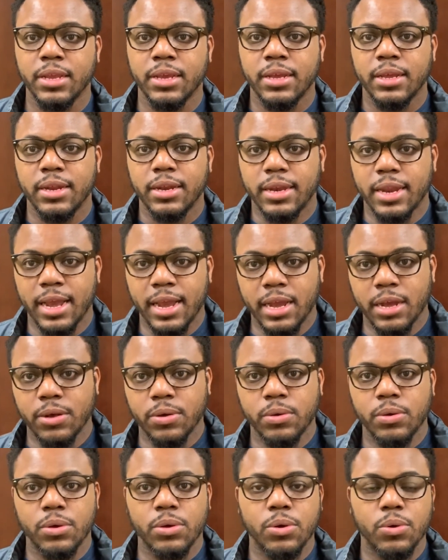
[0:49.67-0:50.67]
Now,
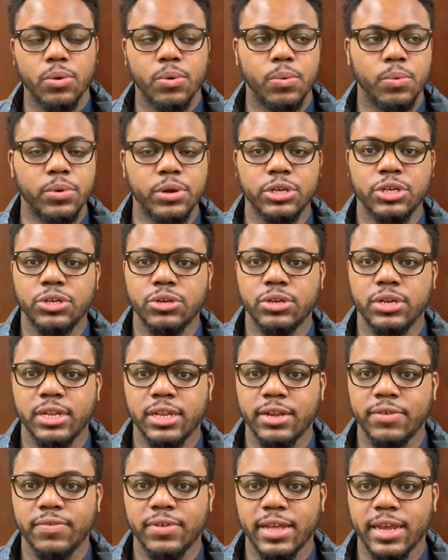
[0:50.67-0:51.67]
once you
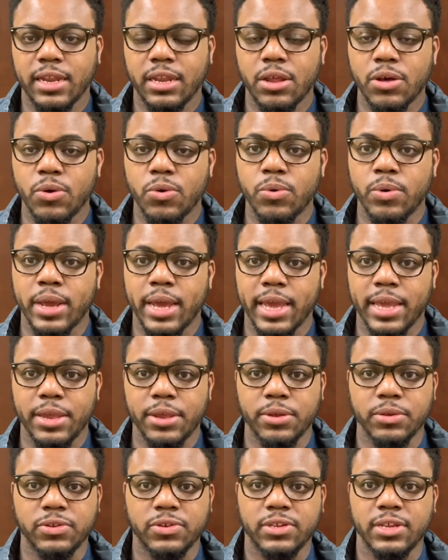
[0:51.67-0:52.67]
deliver that load and
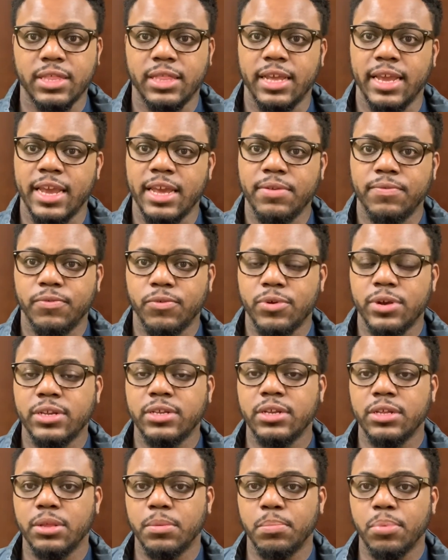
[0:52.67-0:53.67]
you send the invoice
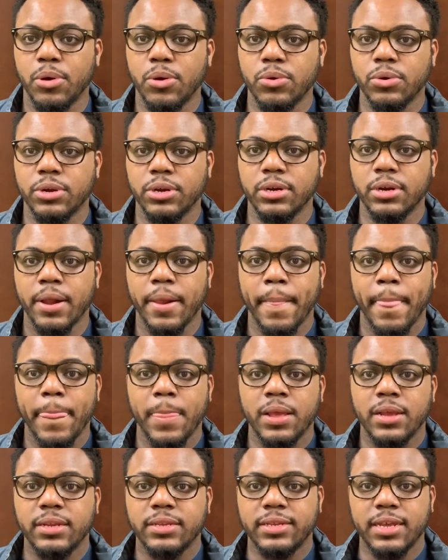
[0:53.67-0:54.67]
to the broker,
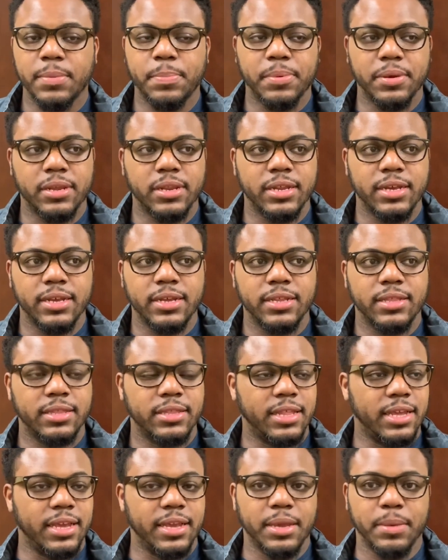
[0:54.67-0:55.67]
typically
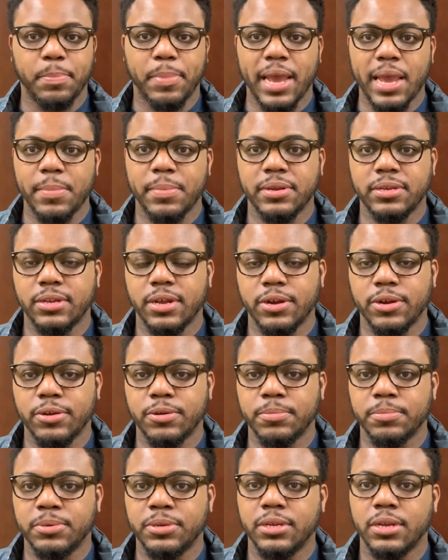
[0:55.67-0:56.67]
the payment
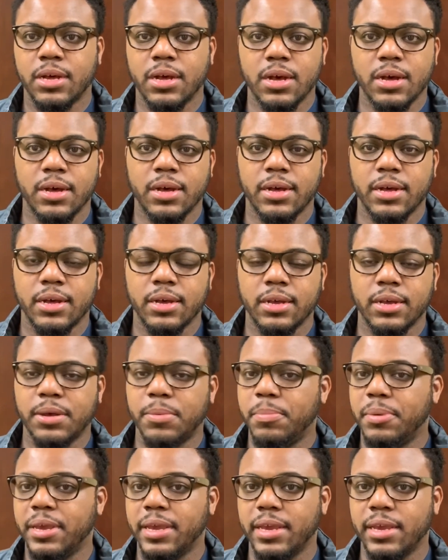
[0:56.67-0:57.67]
terms
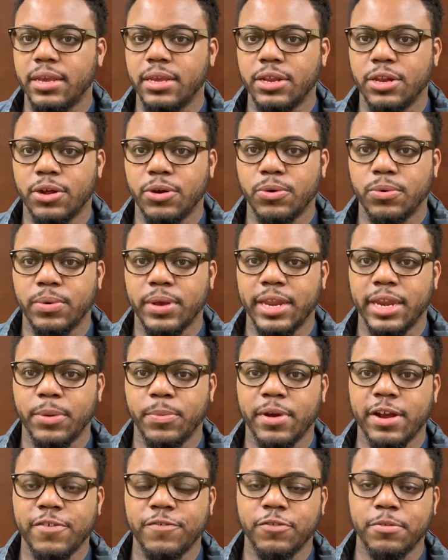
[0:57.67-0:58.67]
could be
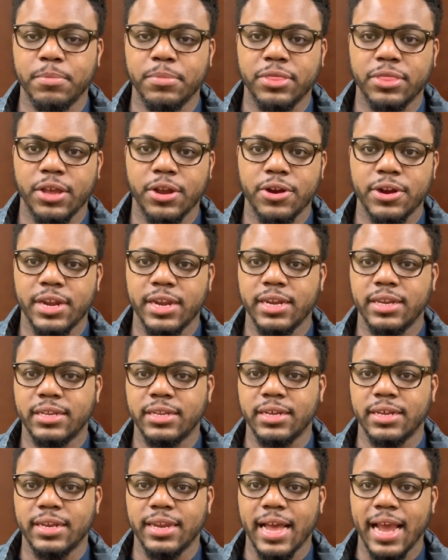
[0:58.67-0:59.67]
anywhere from 30
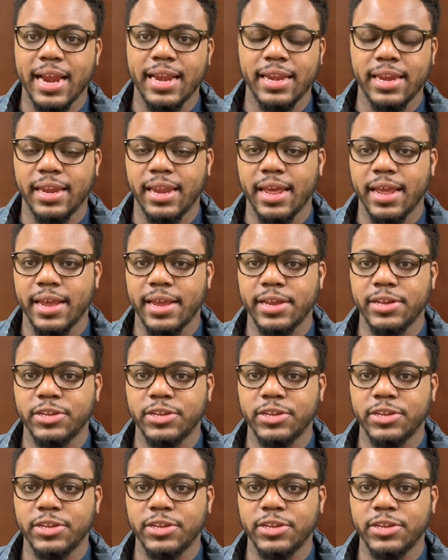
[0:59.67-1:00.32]
to 90 days